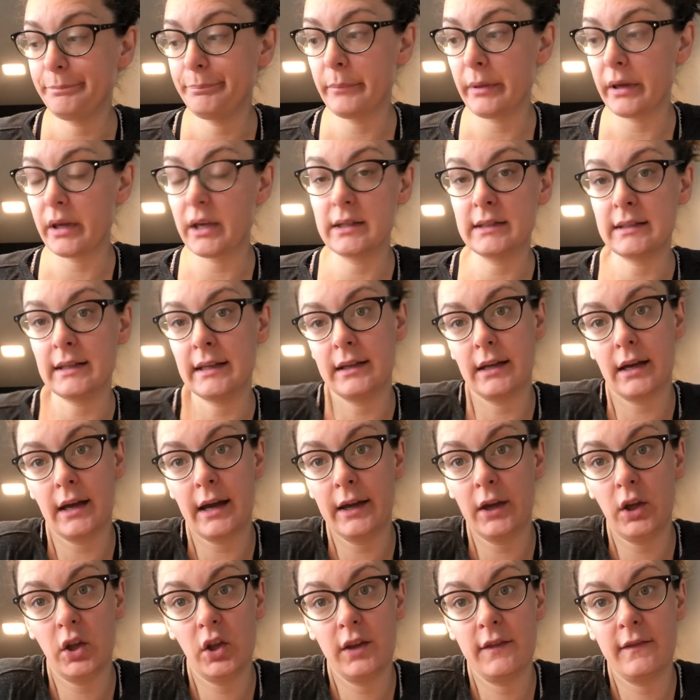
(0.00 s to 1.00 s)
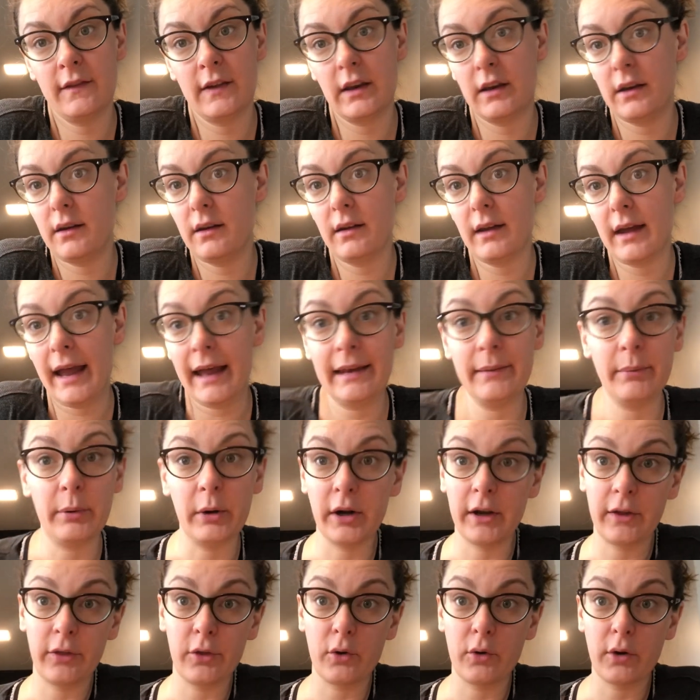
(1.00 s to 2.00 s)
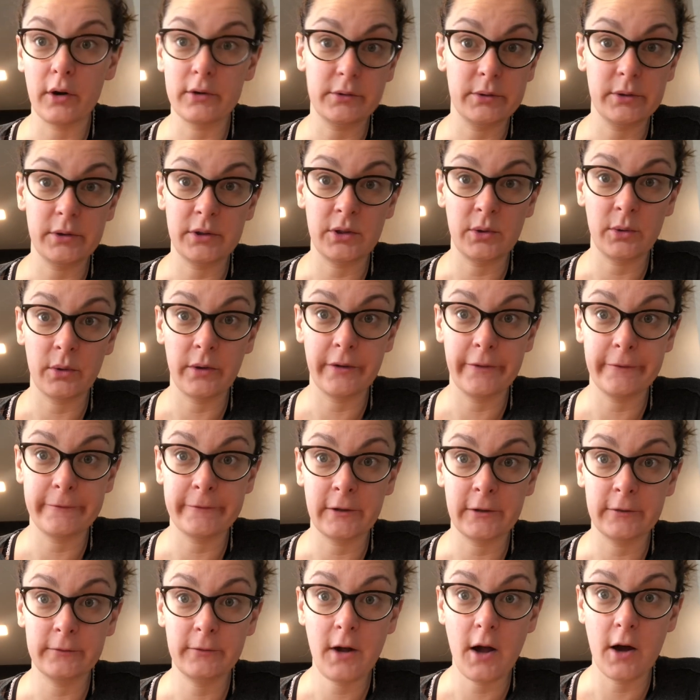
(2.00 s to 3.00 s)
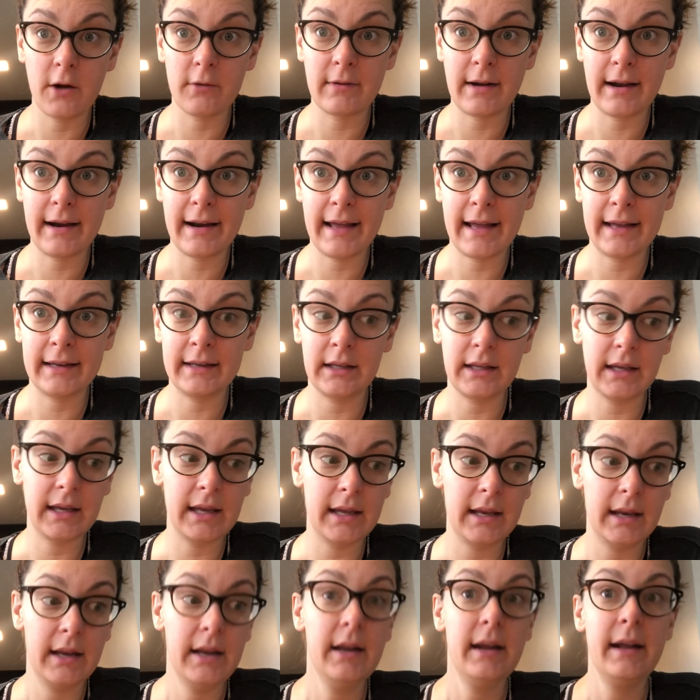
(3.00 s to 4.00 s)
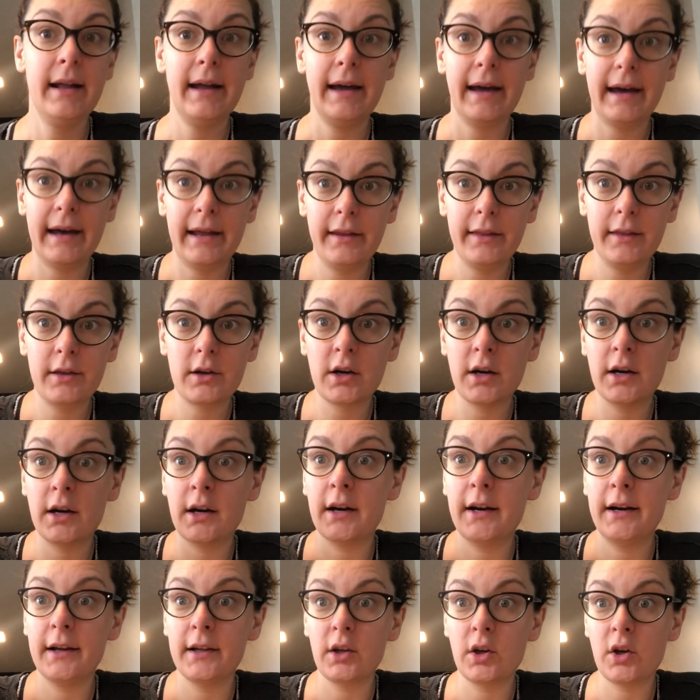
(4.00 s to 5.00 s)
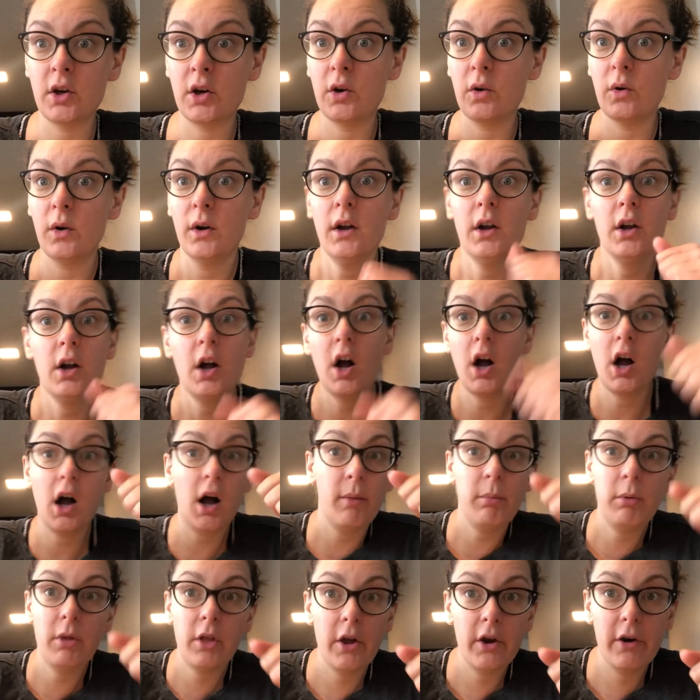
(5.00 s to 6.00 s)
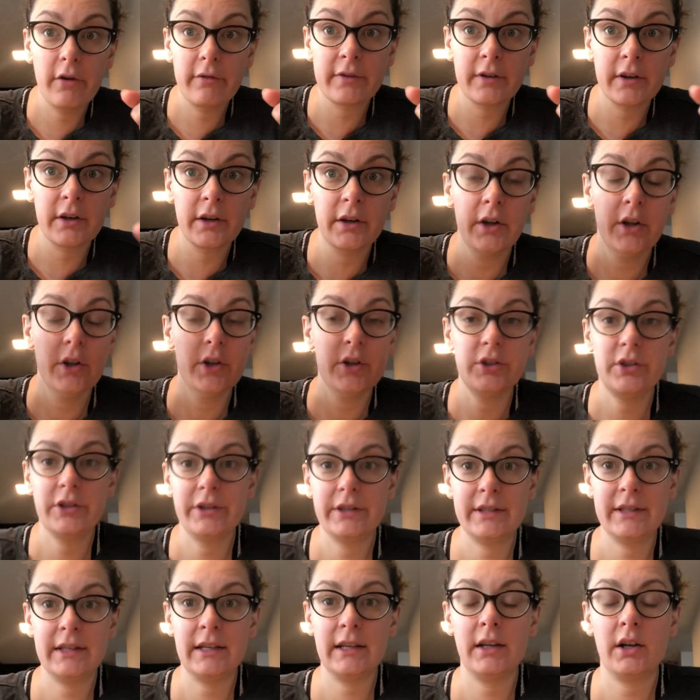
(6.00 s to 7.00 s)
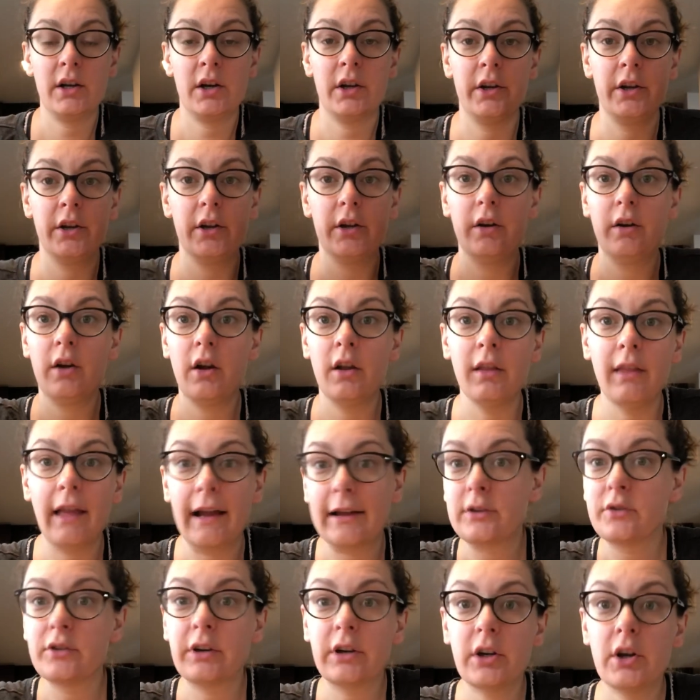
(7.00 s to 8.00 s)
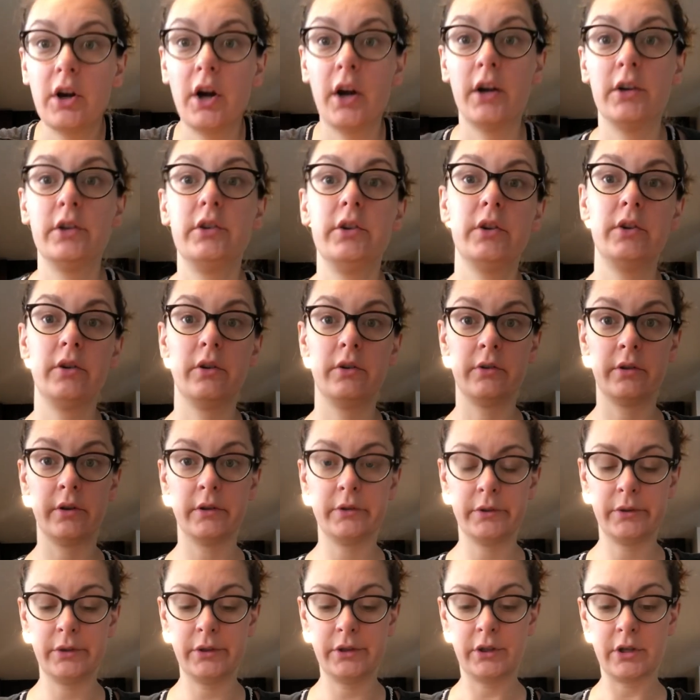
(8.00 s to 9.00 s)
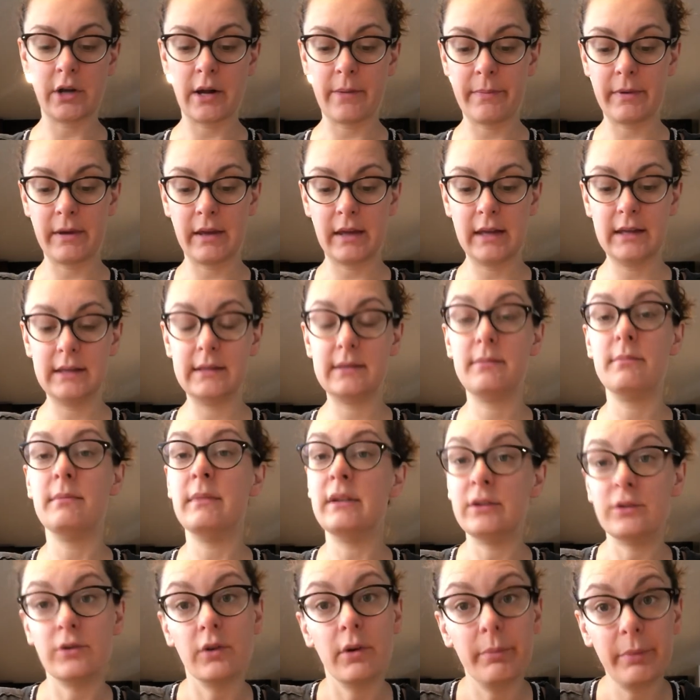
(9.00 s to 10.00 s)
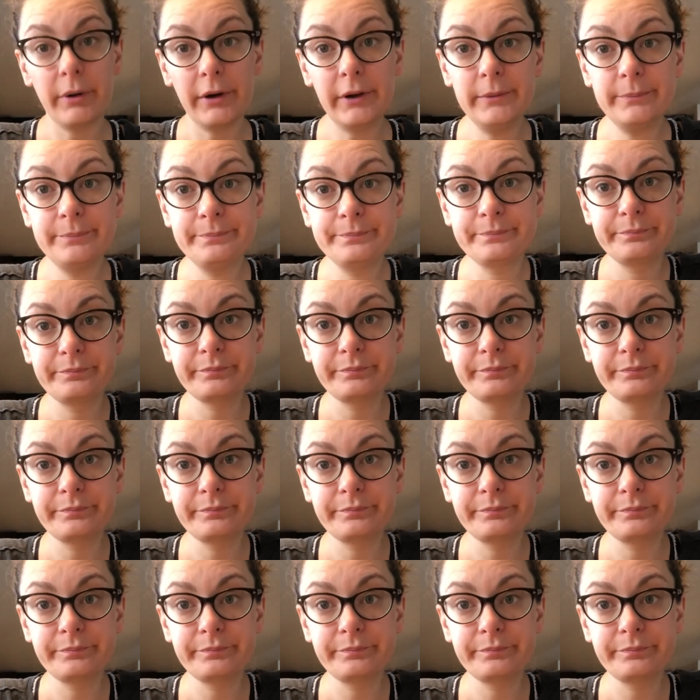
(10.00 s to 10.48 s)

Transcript: because I had to park at the grocery store in the front row, right? I had to get out of the car and go hobble over to sit on an electric cart to go grocery shopping. It's miserable.